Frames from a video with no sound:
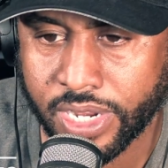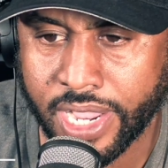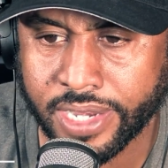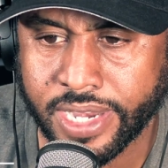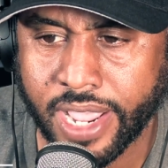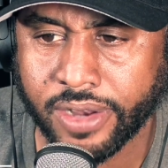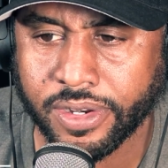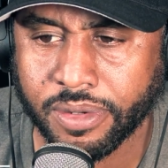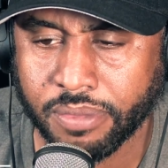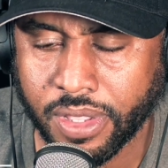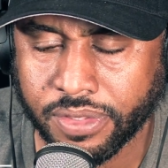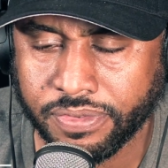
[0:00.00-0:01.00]
laying down in
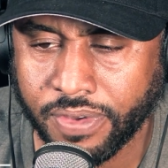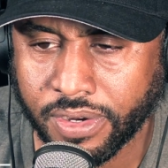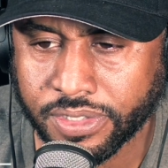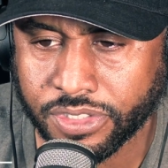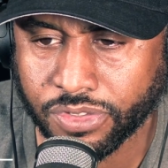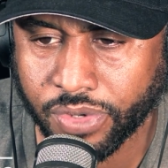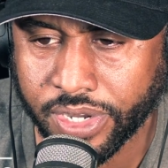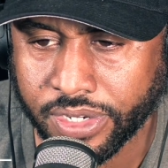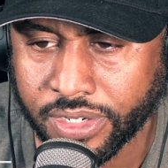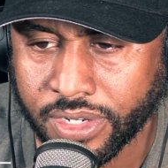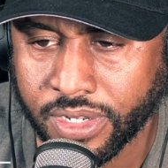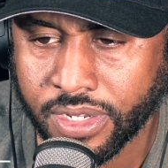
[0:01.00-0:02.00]
the motherfucking street,
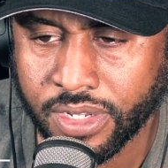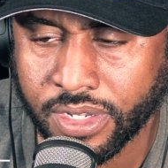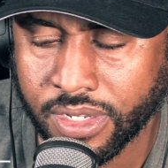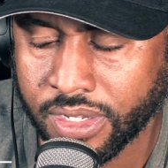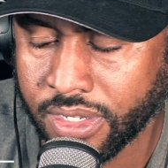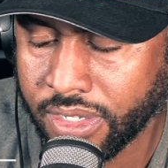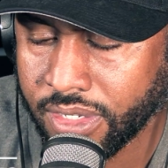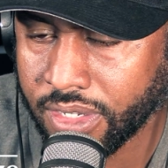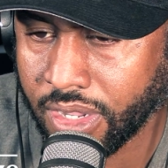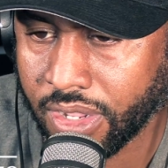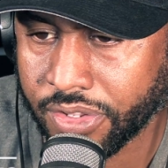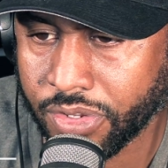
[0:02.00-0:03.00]

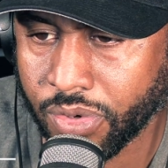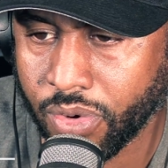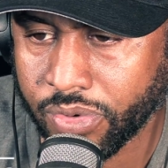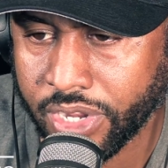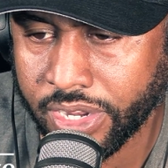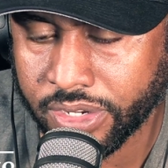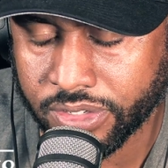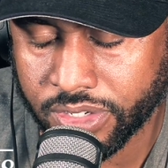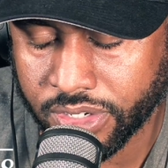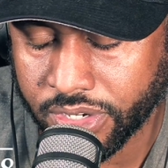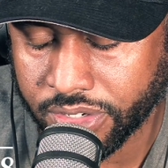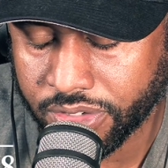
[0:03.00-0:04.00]
you don't need
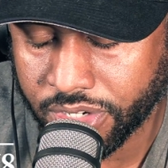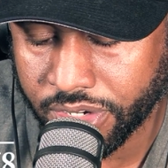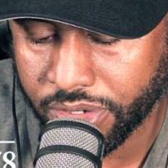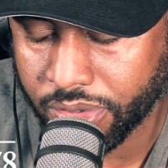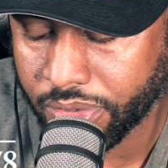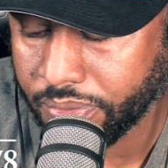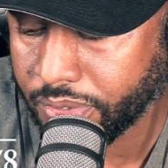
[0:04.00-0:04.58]
to continue to